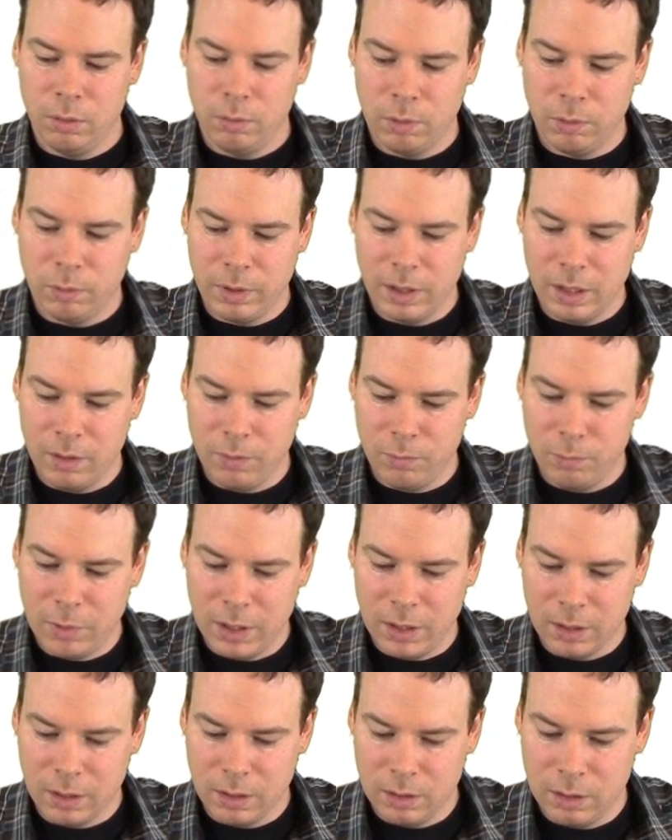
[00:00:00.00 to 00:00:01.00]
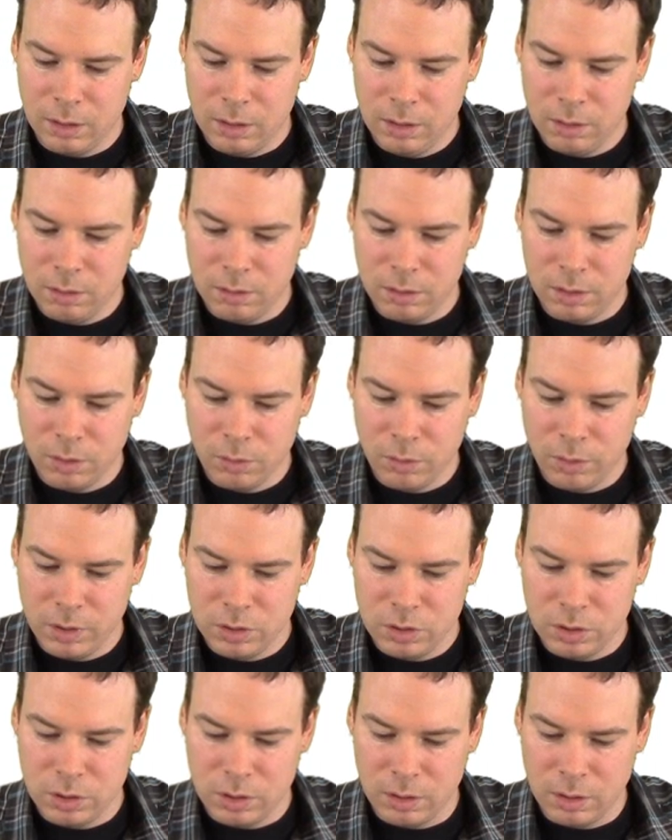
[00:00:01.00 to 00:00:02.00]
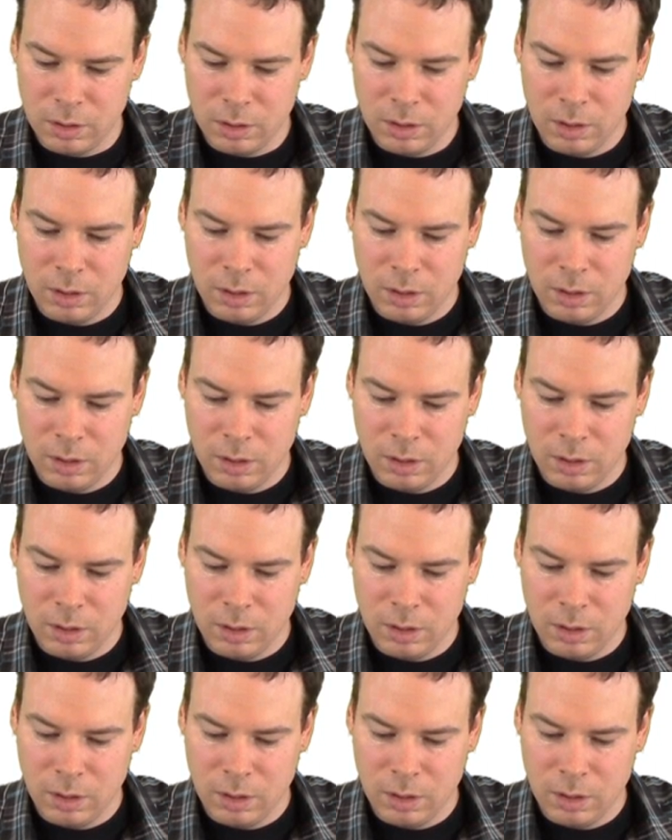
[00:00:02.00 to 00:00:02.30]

Well, we have back in here in the question